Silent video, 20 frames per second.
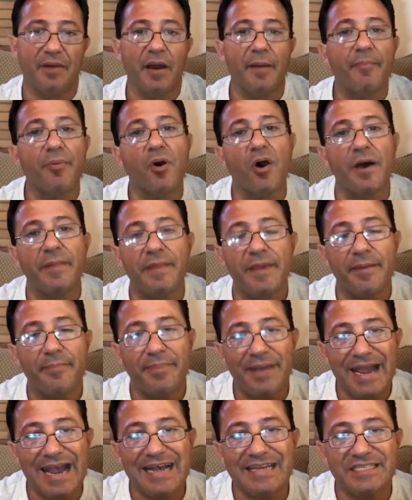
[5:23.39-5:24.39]
Upon their
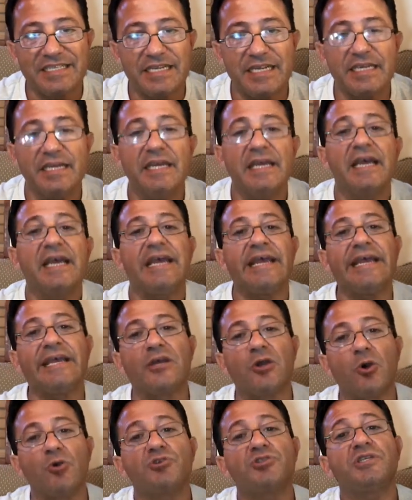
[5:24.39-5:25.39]
passing, it
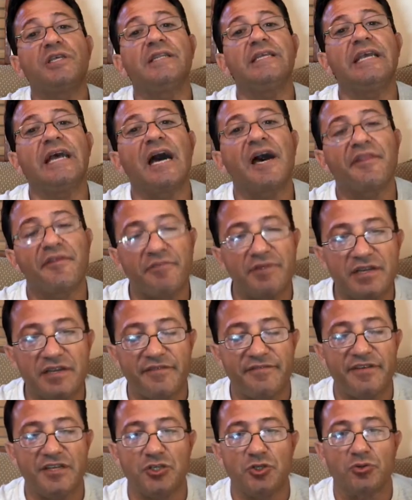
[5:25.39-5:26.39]
goes to the other
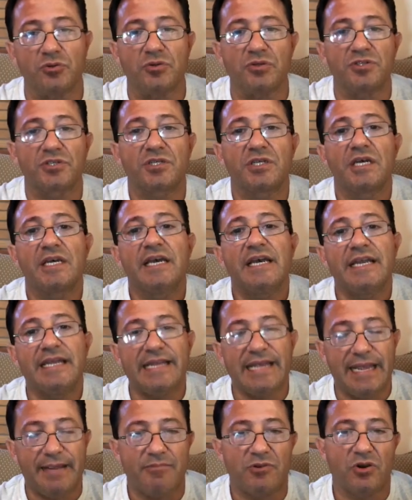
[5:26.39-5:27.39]
individuals
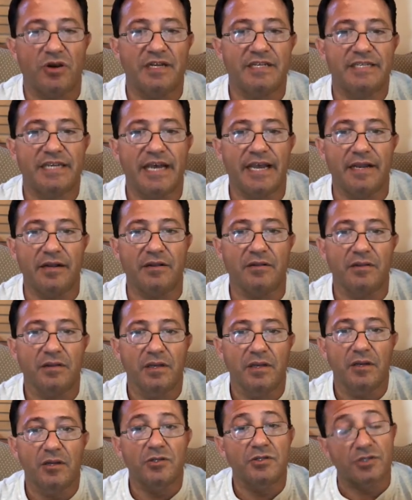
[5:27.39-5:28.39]
named on title,
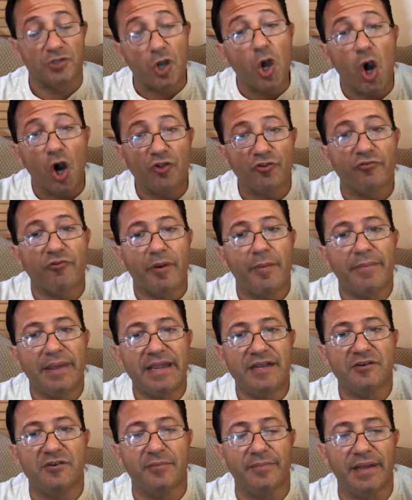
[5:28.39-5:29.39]
called a
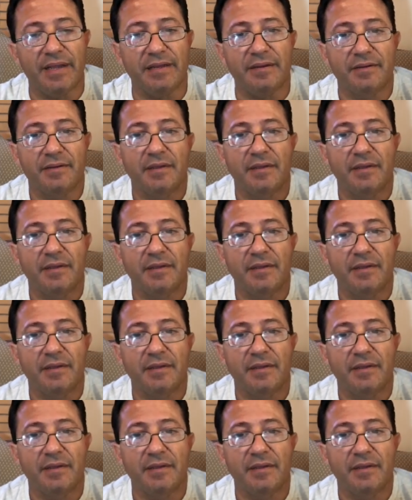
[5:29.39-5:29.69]
remainderman.